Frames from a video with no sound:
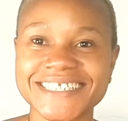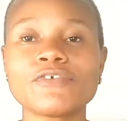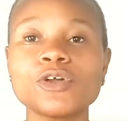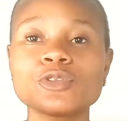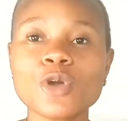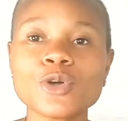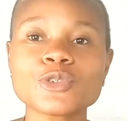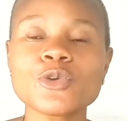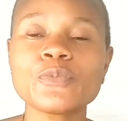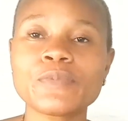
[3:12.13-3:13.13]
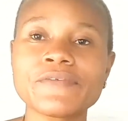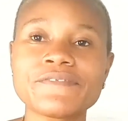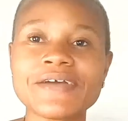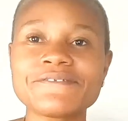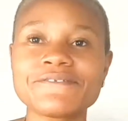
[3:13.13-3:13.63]
For those who
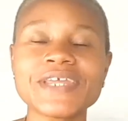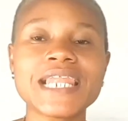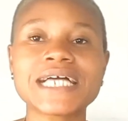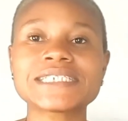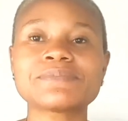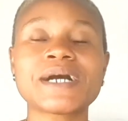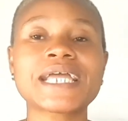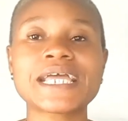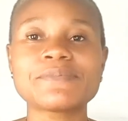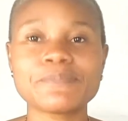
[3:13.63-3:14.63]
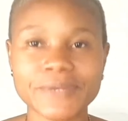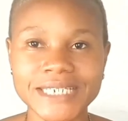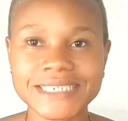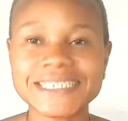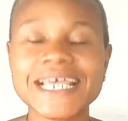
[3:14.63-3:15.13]
prefer freelance
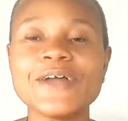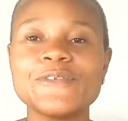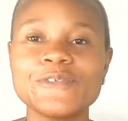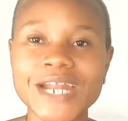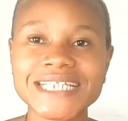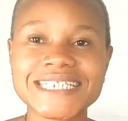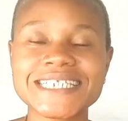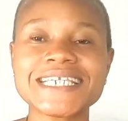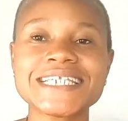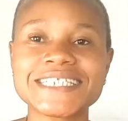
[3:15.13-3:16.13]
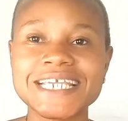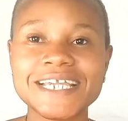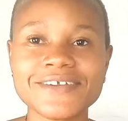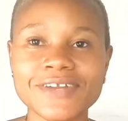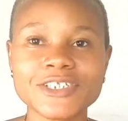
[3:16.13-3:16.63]
marketplace, Etsy is
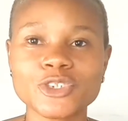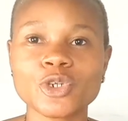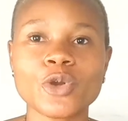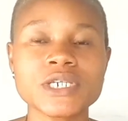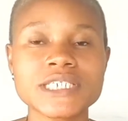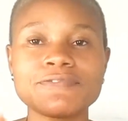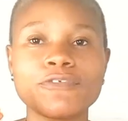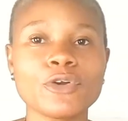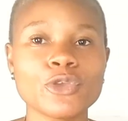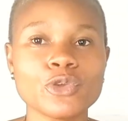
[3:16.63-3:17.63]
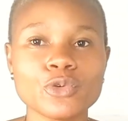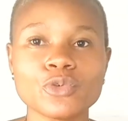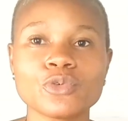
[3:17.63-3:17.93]
a great choice for you.